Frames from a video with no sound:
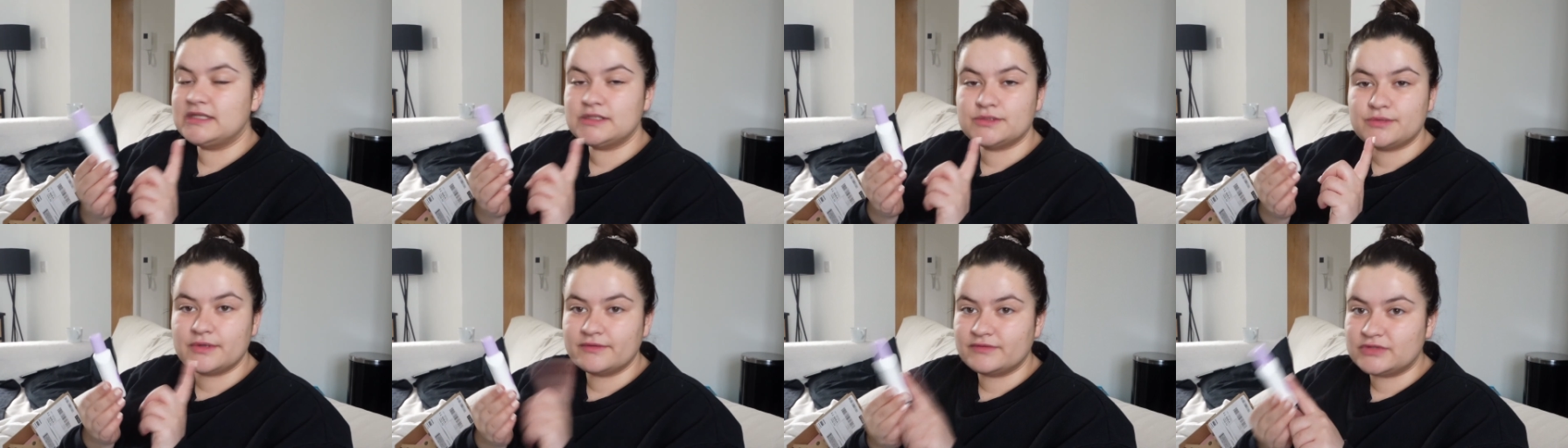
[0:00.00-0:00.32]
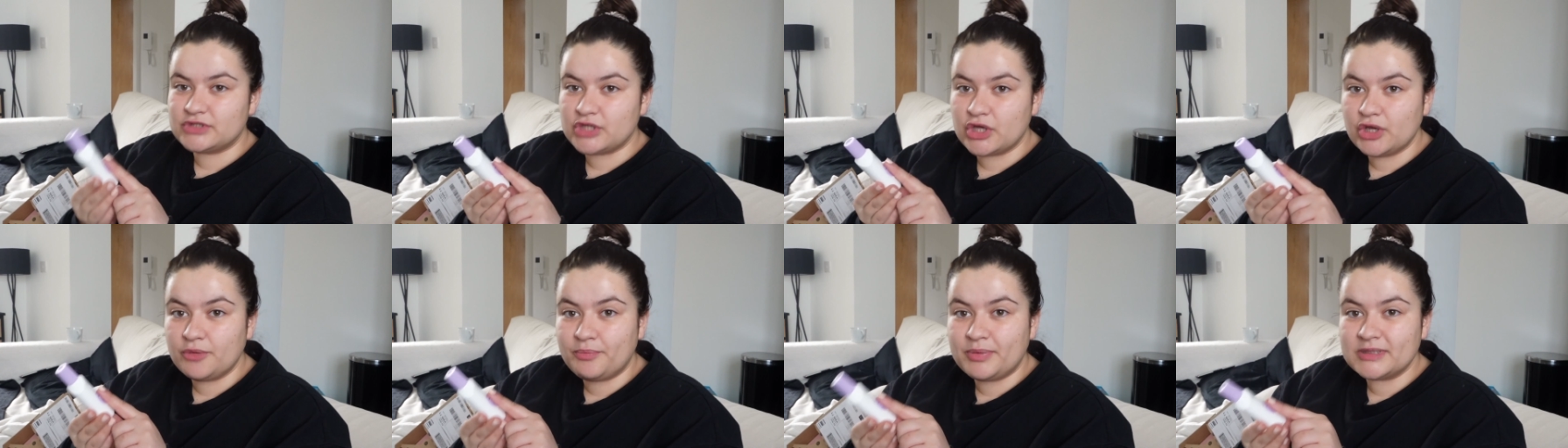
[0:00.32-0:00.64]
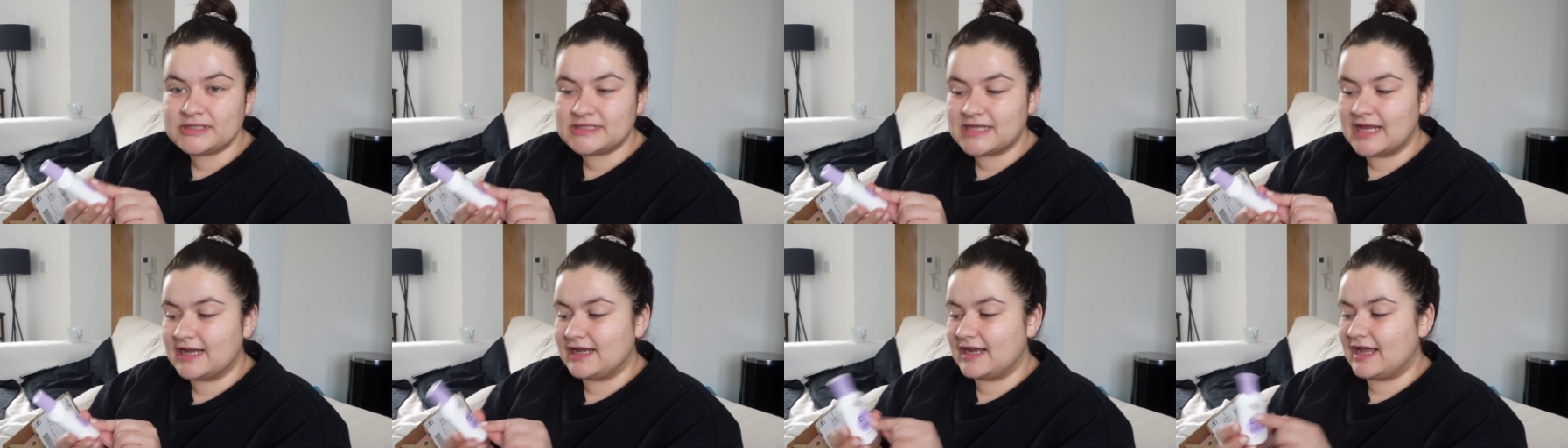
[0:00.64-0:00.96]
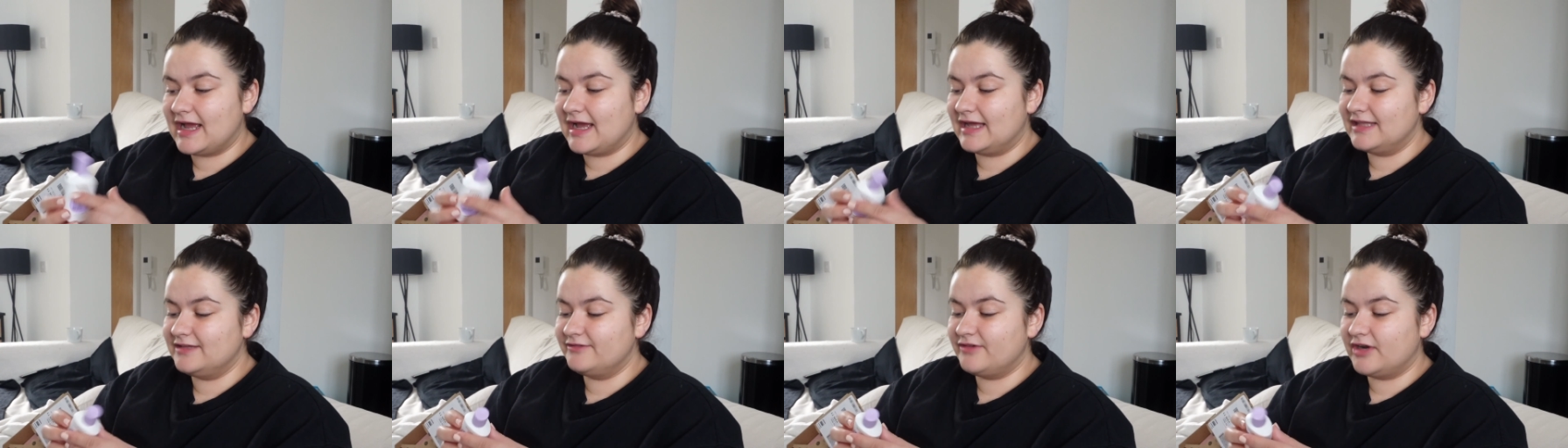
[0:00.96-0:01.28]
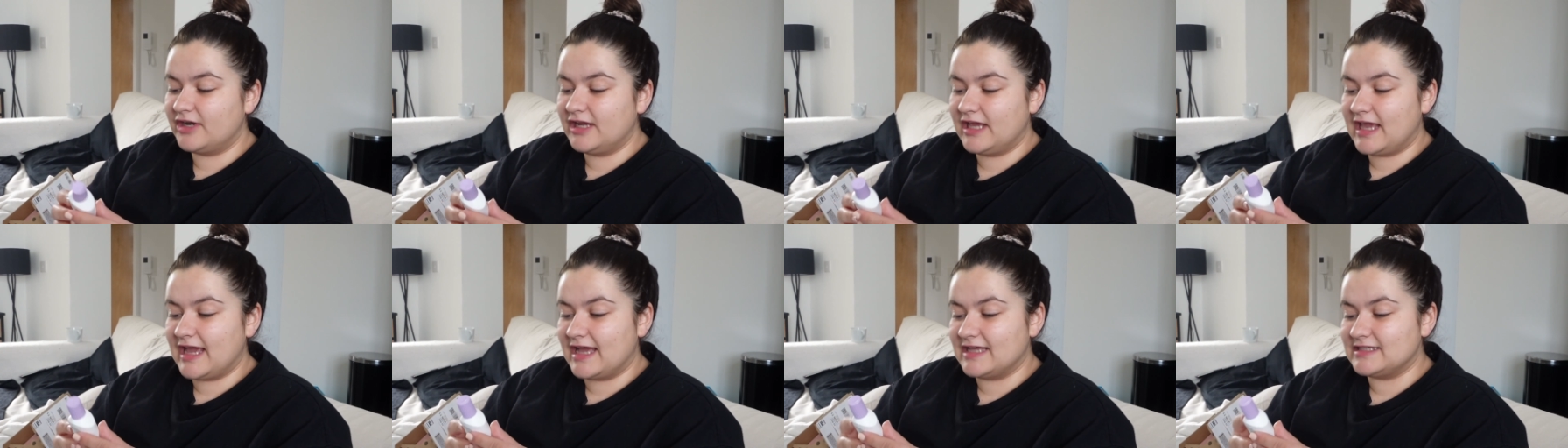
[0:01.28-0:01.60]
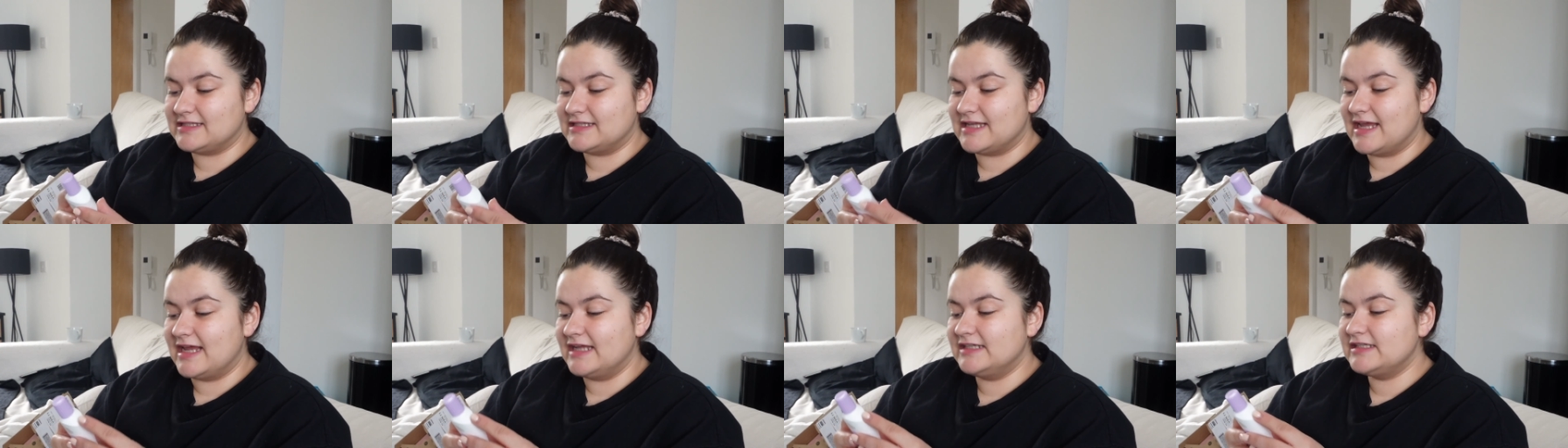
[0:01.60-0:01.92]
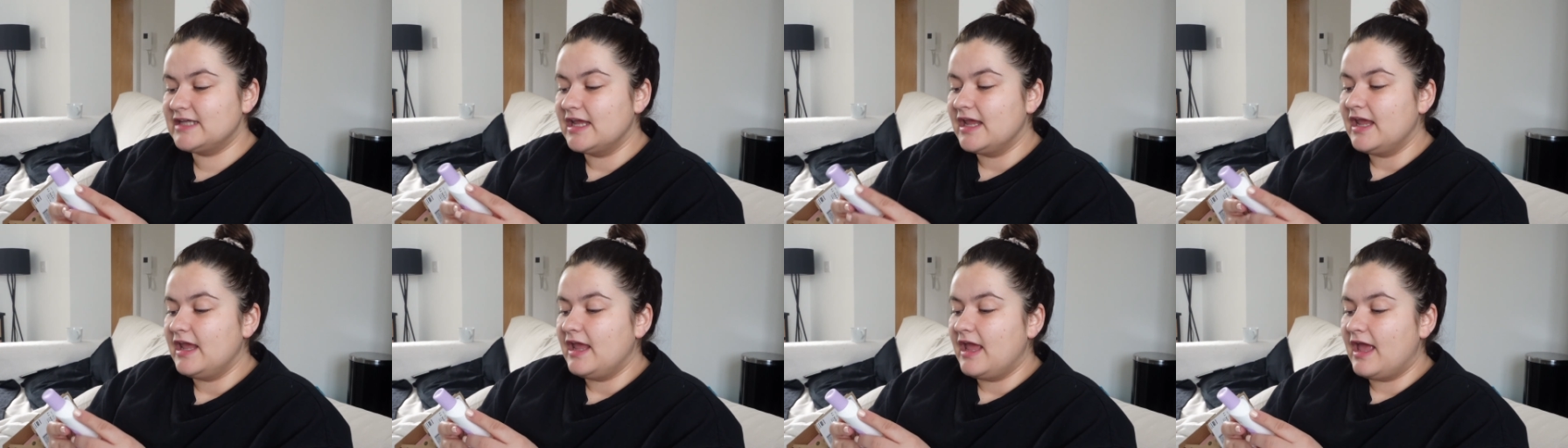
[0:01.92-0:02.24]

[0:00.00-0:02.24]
is with 2% hyaluronic acid,